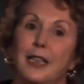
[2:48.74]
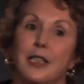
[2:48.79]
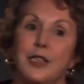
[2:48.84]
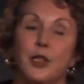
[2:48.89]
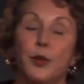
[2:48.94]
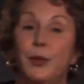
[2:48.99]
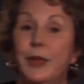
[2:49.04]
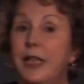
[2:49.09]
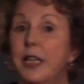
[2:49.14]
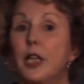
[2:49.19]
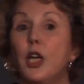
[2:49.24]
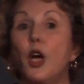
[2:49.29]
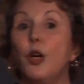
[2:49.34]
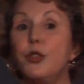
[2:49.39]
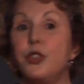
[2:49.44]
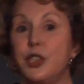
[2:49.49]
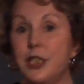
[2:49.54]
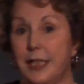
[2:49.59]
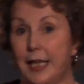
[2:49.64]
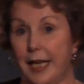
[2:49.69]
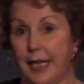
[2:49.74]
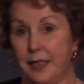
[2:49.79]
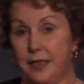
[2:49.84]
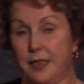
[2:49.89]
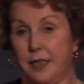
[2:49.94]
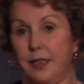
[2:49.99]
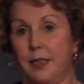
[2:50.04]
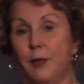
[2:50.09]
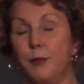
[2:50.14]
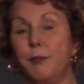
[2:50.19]
So we
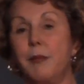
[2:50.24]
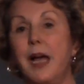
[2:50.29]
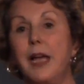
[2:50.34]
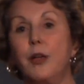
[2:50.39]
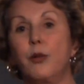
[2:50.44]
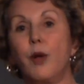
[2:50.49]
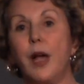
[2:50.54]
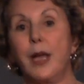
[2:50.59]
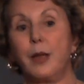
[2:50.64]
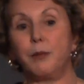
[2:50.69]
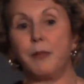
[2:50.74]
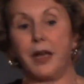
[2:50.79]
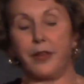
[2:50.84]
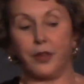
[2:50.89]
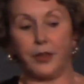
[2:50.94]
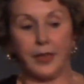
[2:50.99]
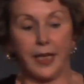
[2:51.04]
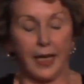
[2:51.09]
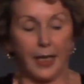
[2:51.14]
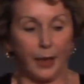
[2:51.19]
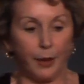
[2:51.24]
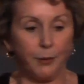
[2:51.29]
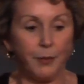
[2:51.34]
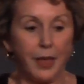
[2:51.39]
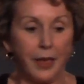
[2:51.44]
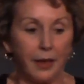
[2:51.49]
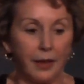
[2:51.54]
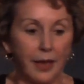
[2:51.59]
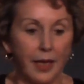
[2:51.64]
negotiate my grandmother name.